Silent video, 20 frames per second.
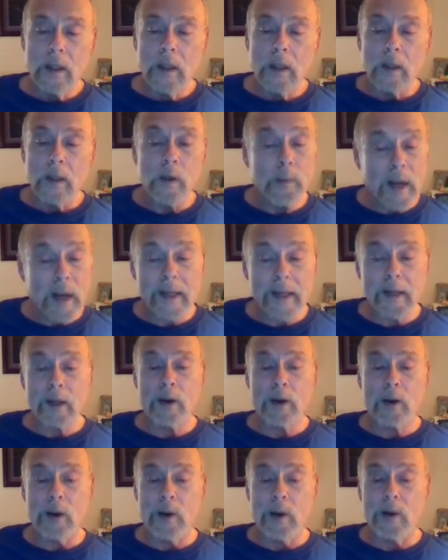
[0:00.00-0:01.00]
You make the
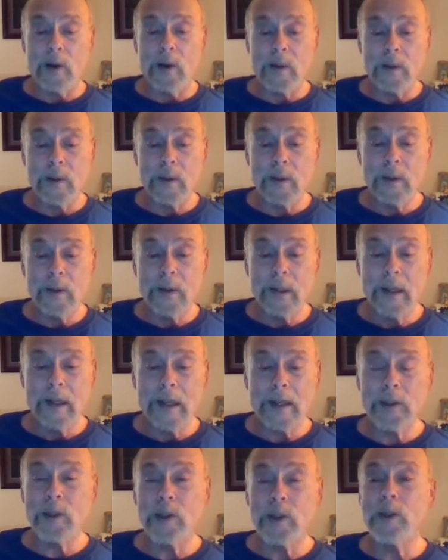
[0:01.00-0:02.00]
call
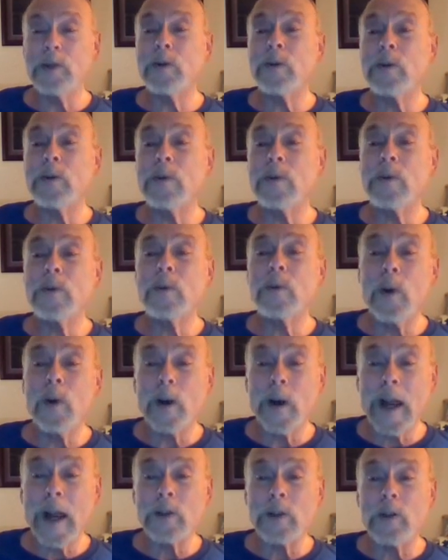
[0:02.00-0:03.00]
as you
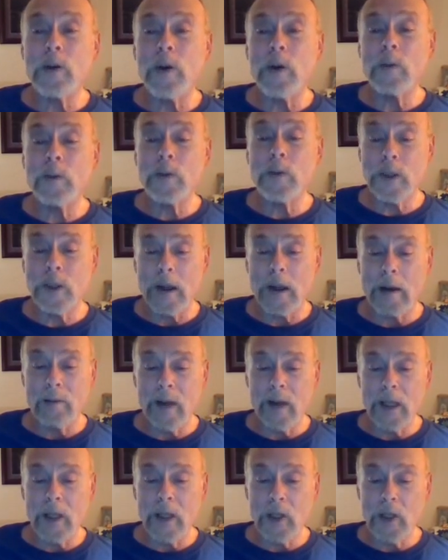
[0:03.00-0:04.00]
work out your own
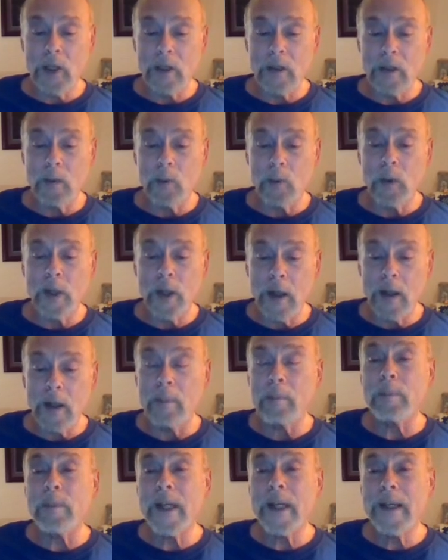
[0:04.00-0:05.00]
salvation with
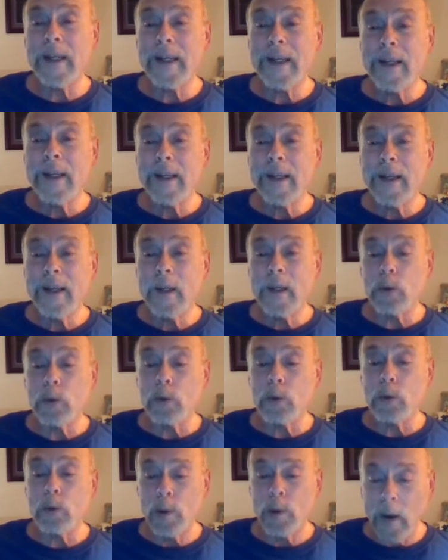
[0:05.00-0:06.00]
him
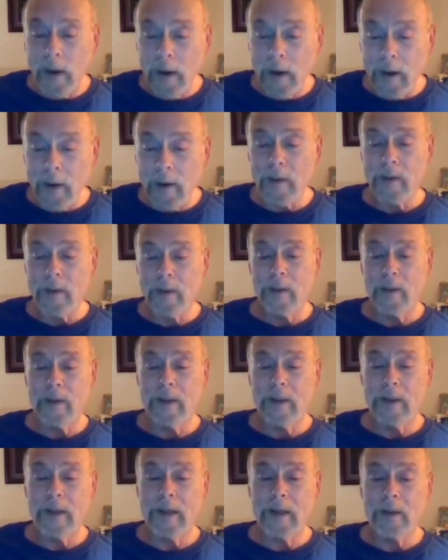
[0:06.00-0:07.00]
through prayer
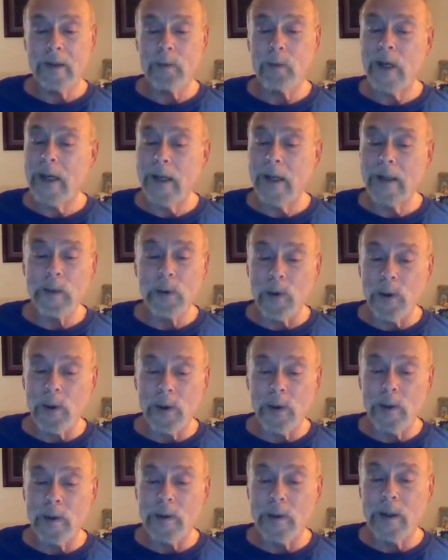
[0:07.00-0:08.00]
and reading the
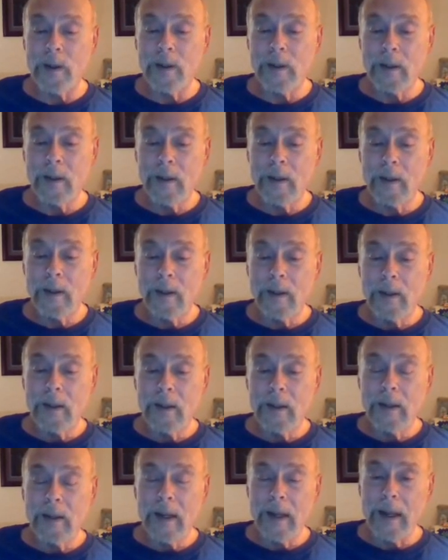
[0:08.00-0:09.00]
word
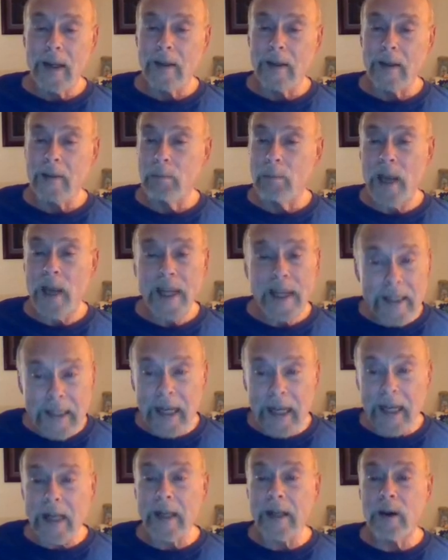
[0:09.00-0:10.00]
and
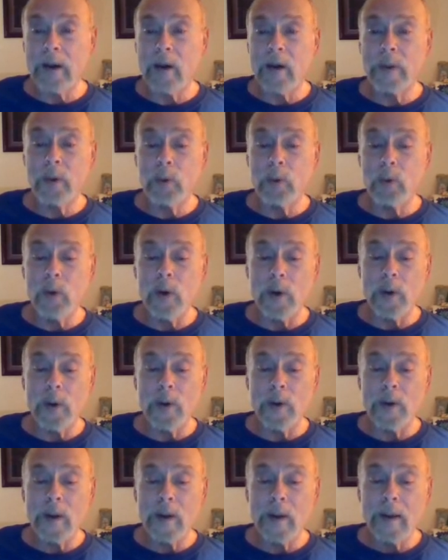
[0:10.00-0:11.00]
meditating on the
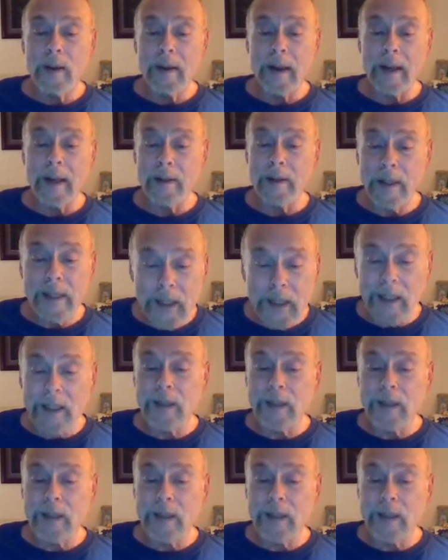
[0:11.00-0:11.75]
word and listening